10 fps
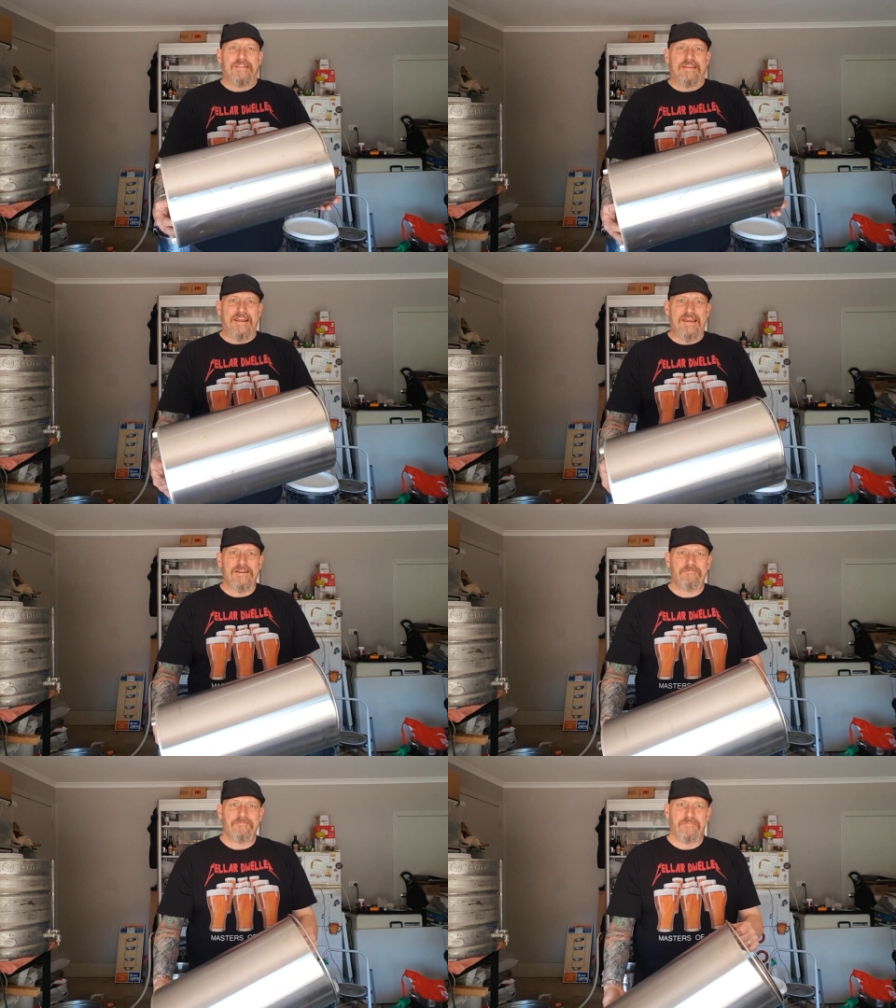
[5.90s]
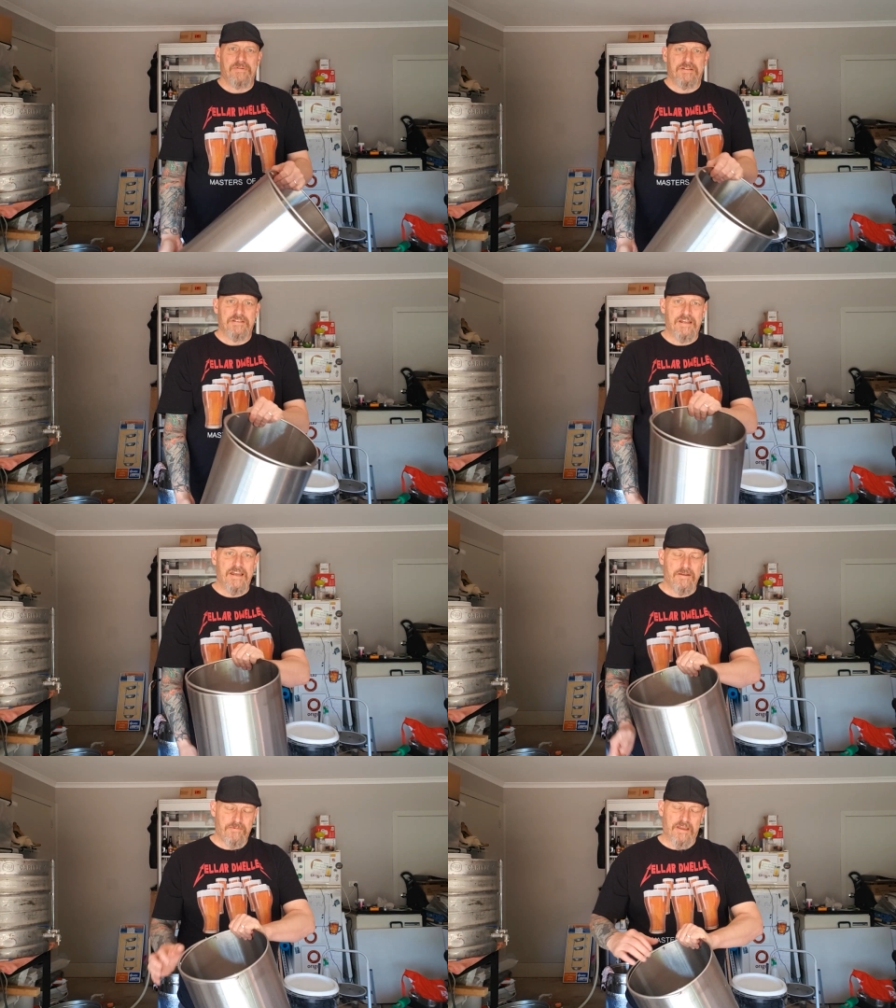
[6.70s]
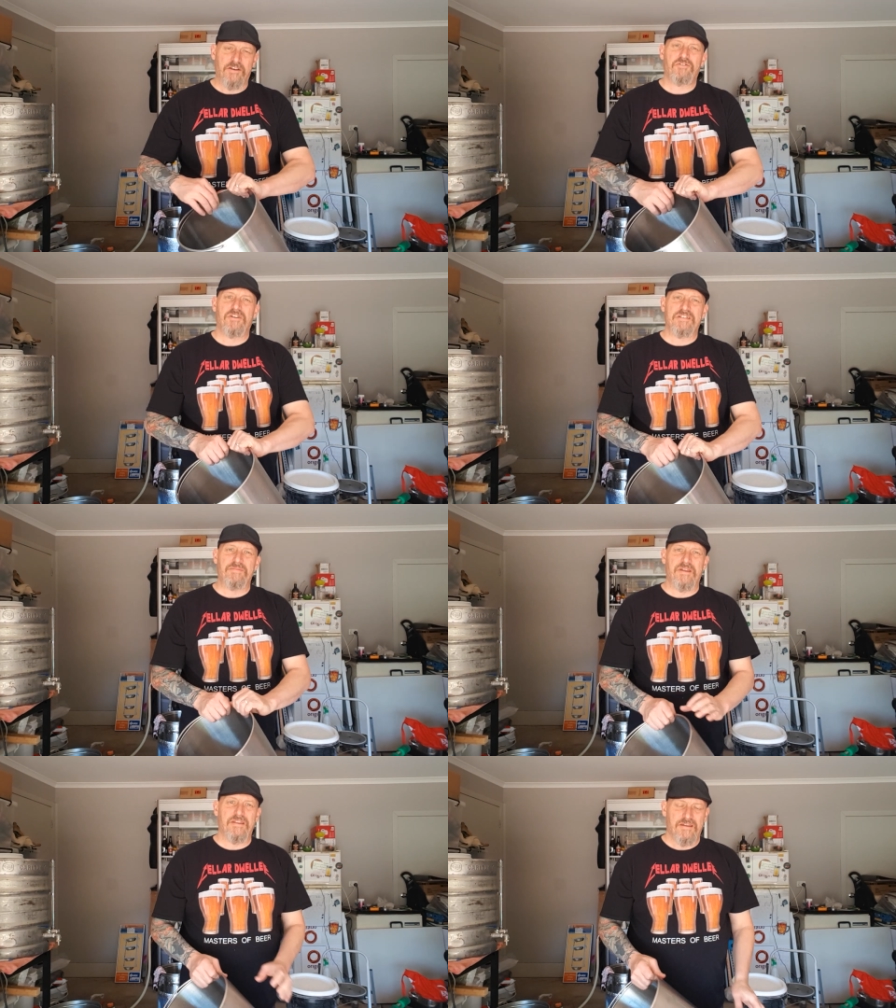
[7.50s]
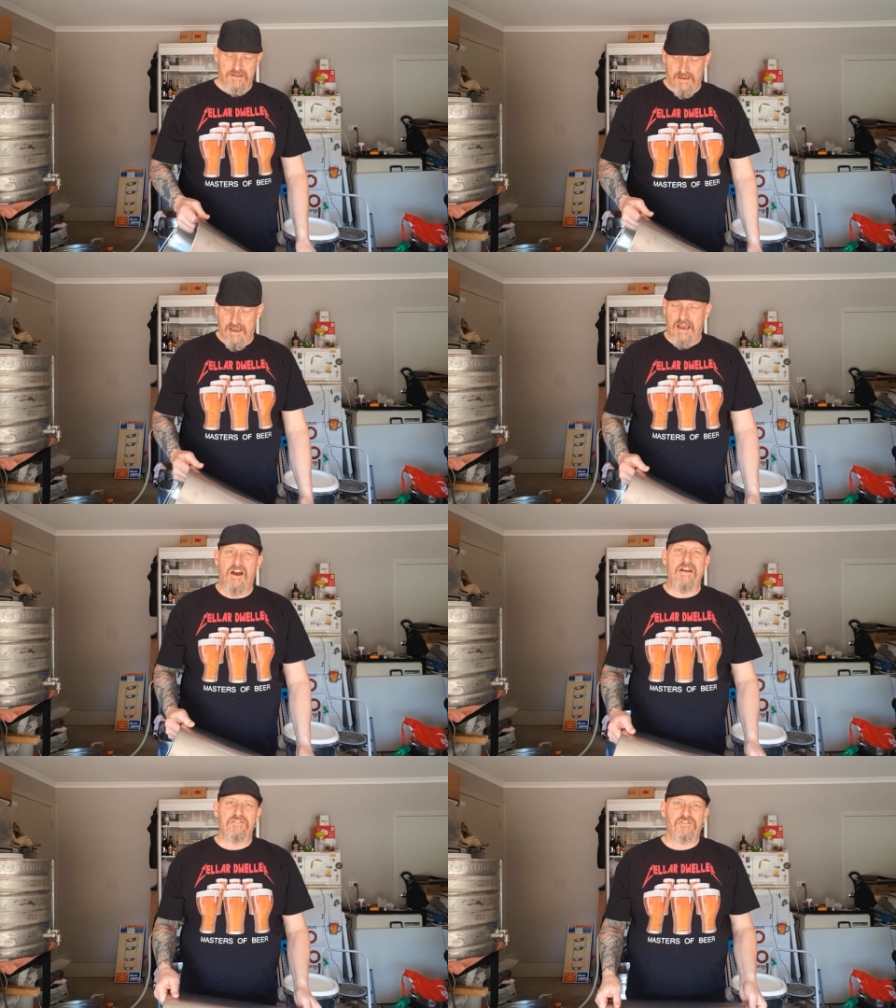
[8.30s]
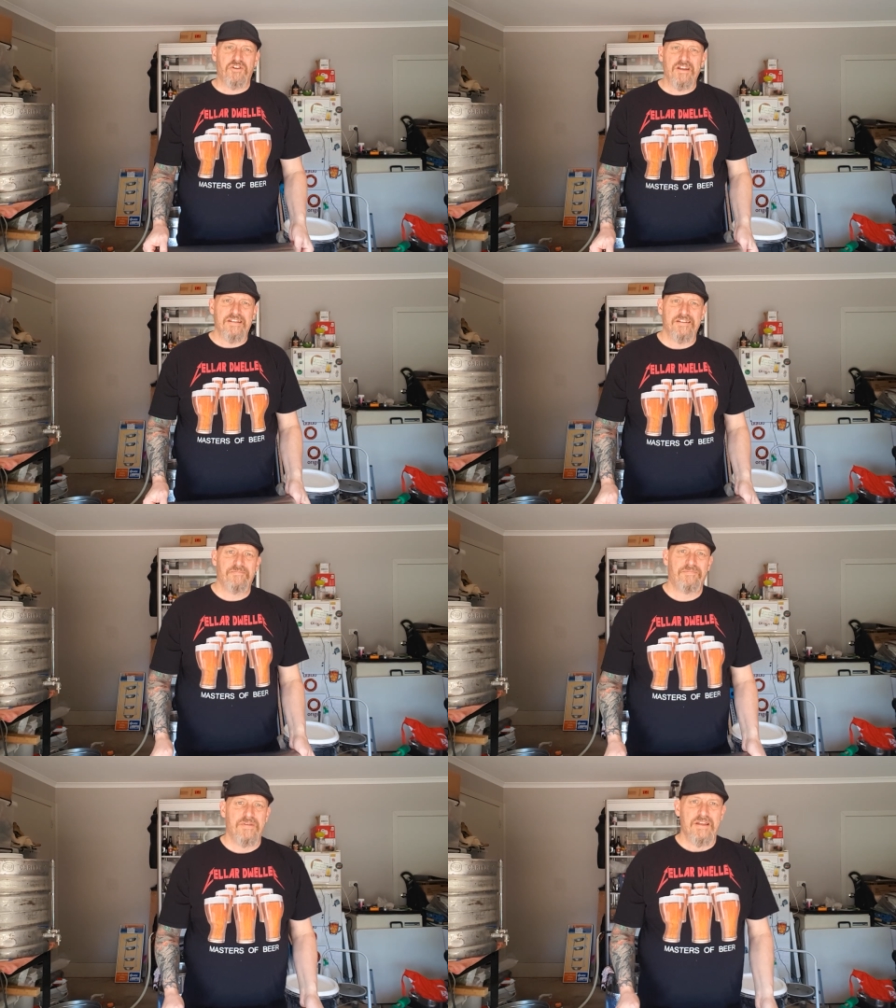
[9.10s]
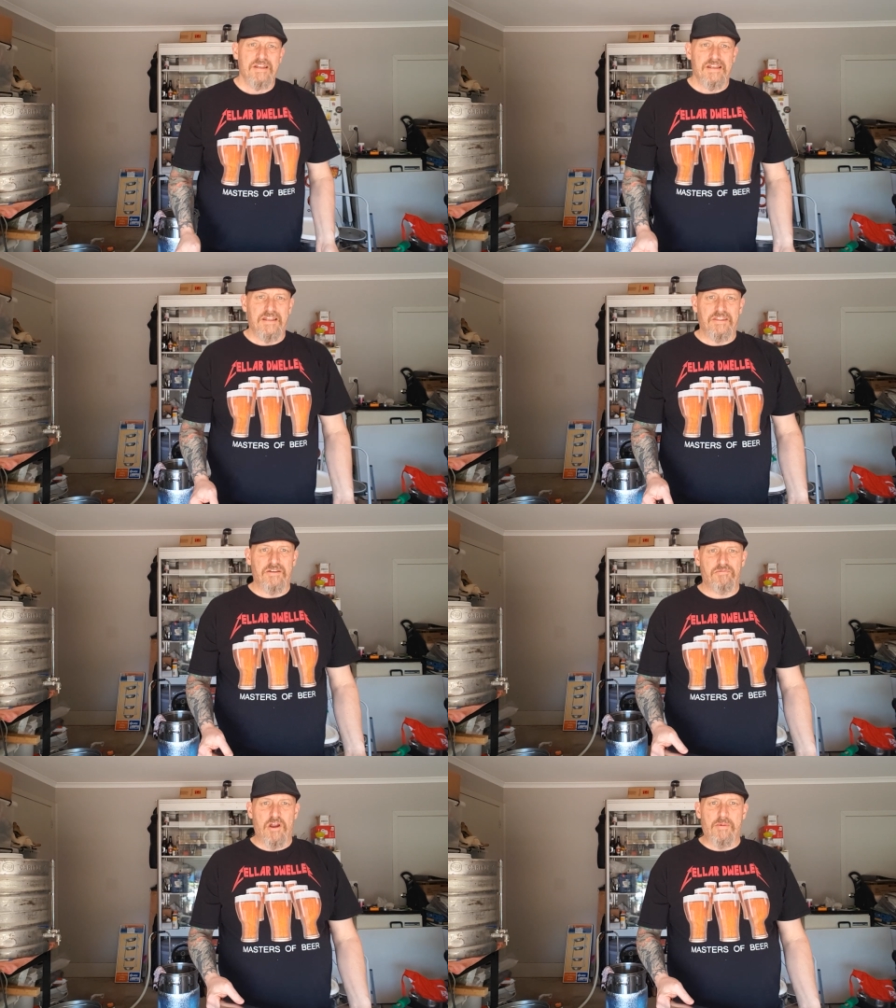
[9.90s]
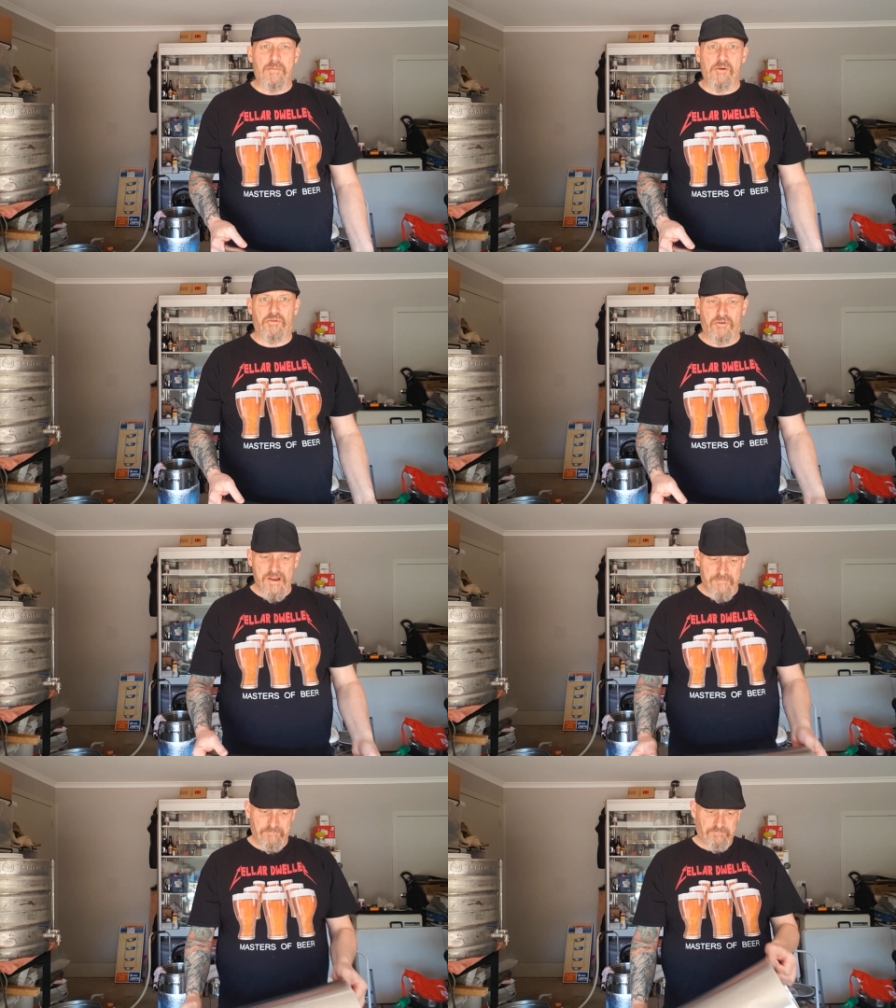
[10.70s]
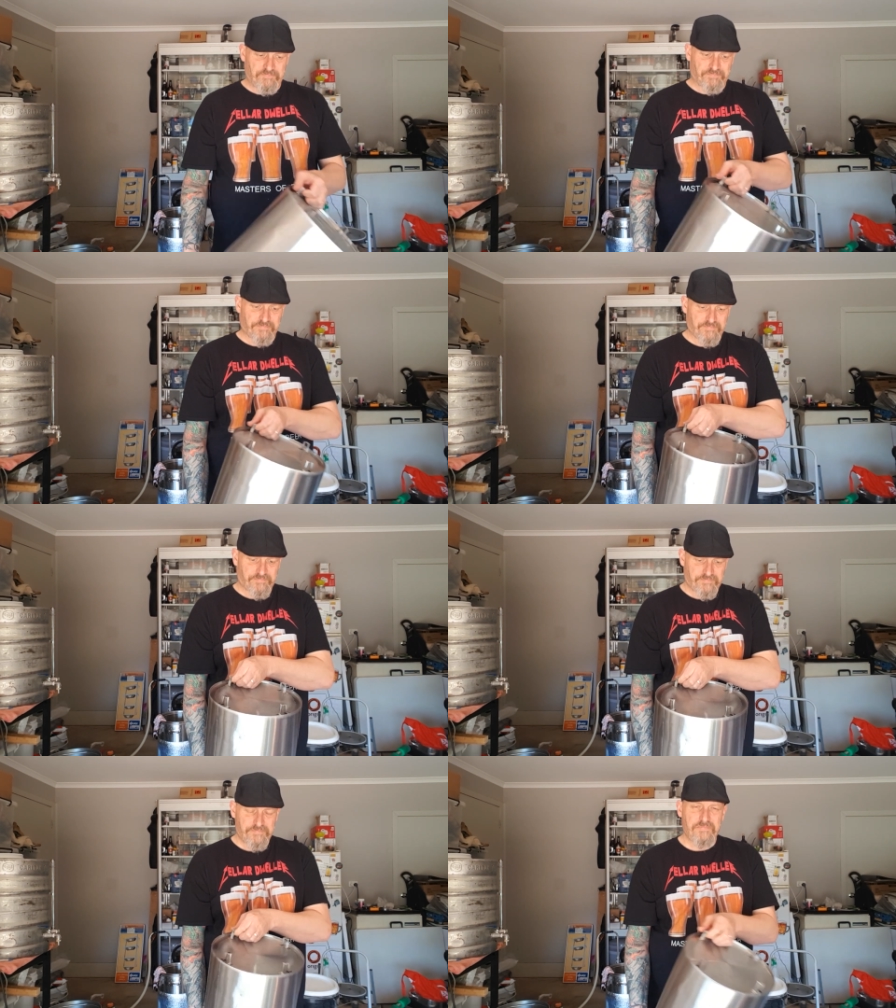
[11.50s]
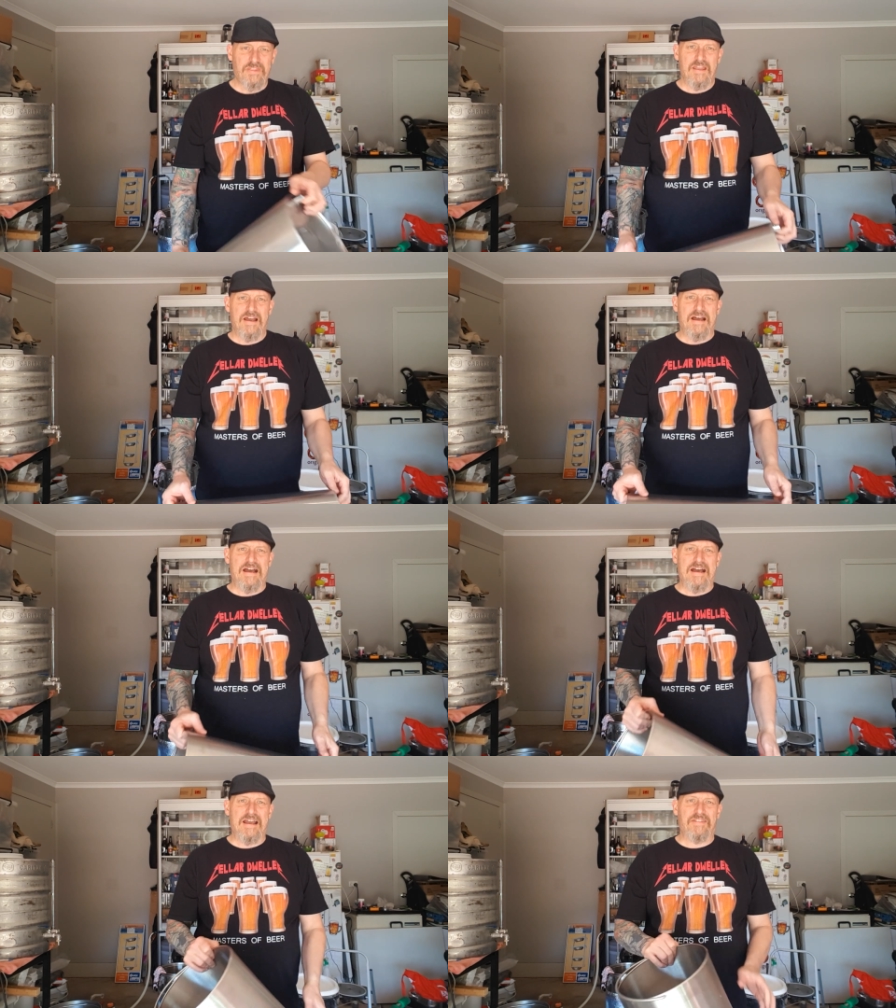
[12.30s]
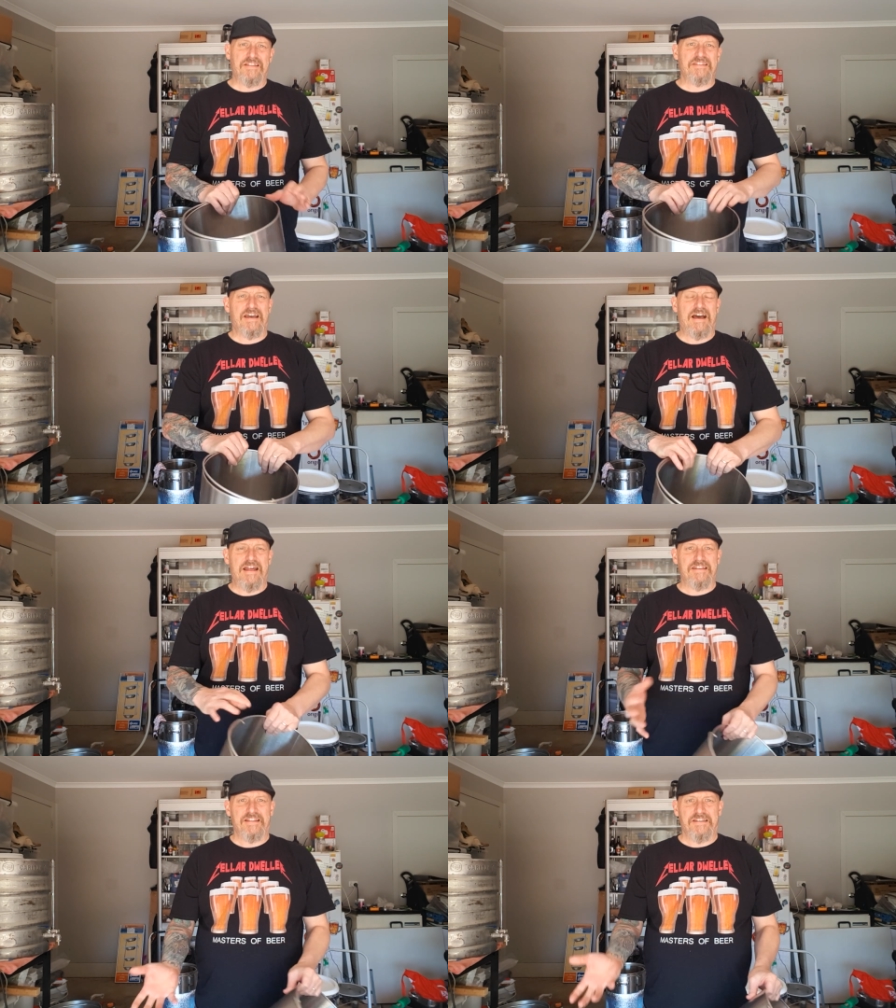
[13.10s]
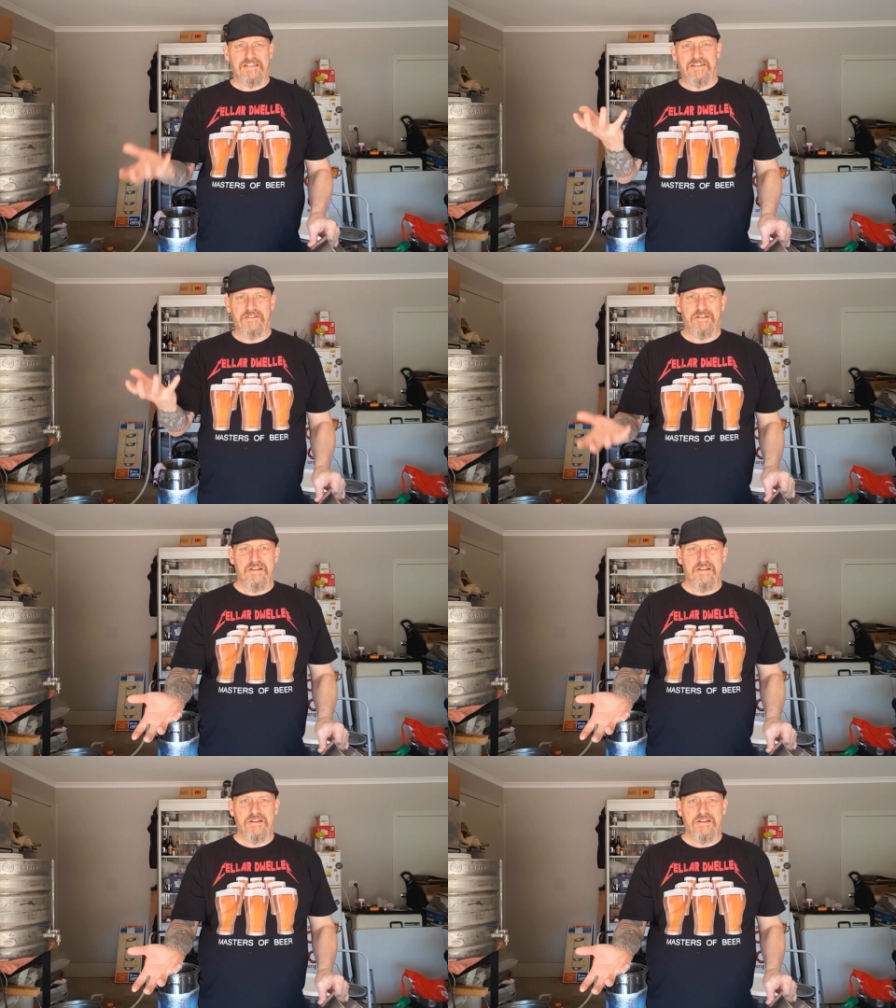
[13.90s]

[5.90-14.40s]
G'day. Today we're going to try something I haven't tried in the Robobrew 3, and that's underletting